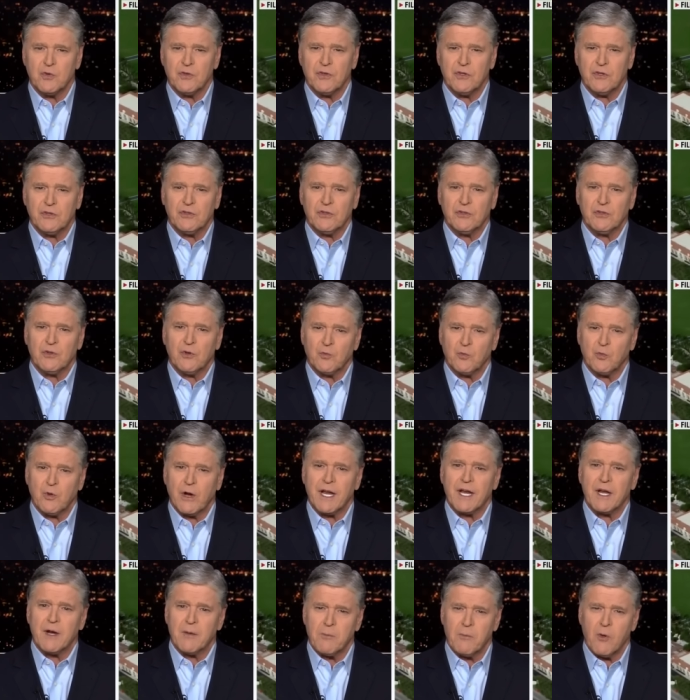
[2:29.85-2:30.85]
This is a
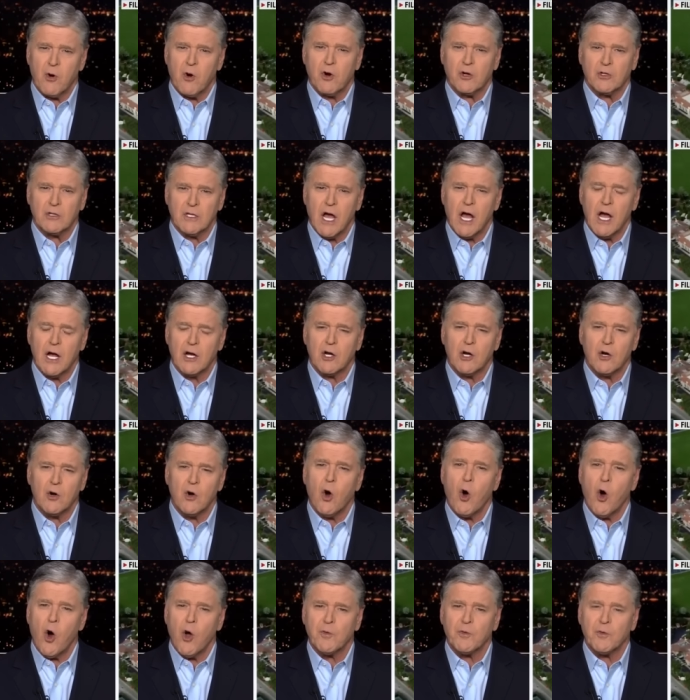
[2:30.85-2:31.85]
raid at Mar-a-Lago
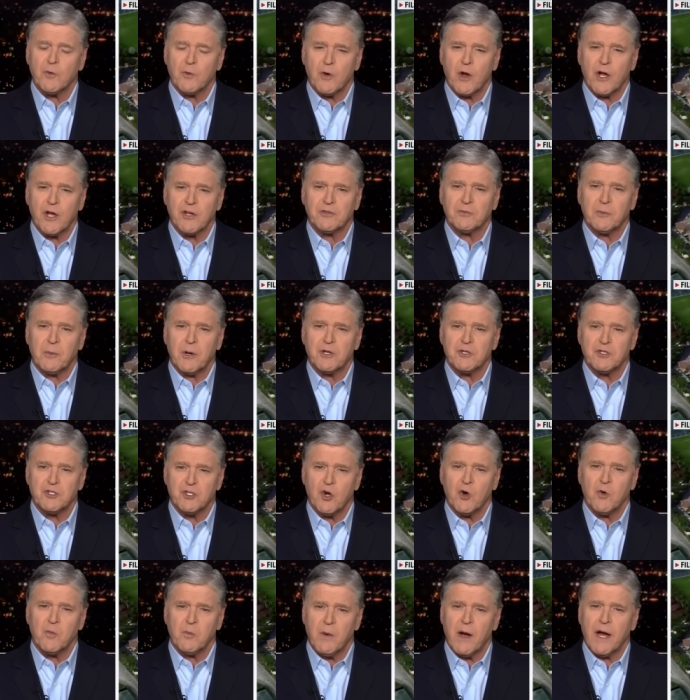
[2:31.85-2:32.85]
authorized by
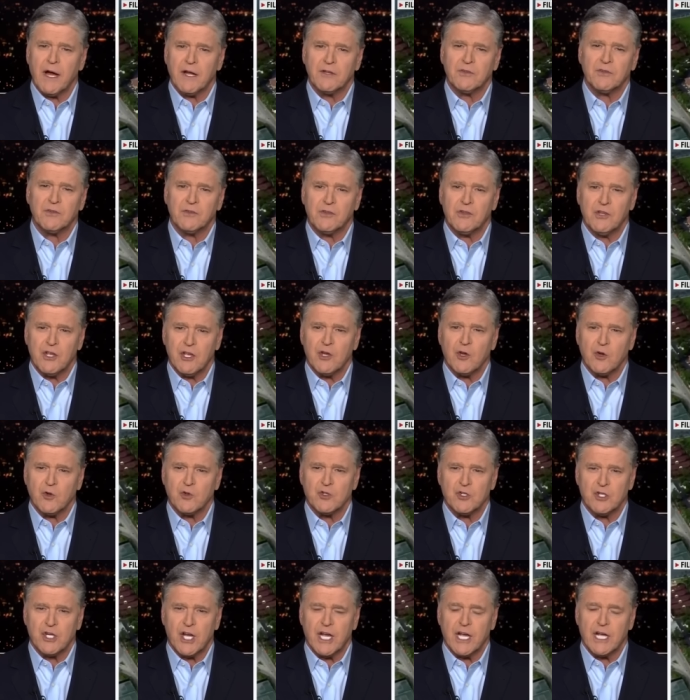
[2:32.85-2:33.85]
Joe Biden's
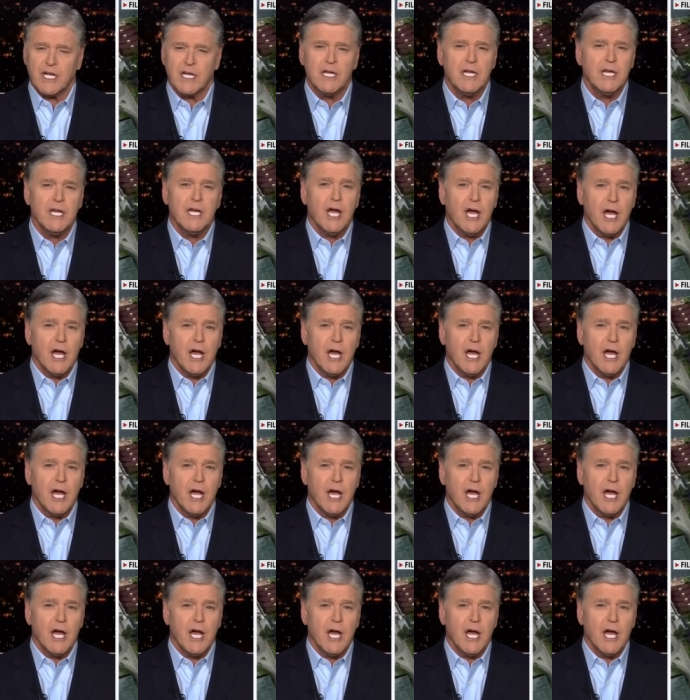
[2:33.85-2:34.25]
DOJ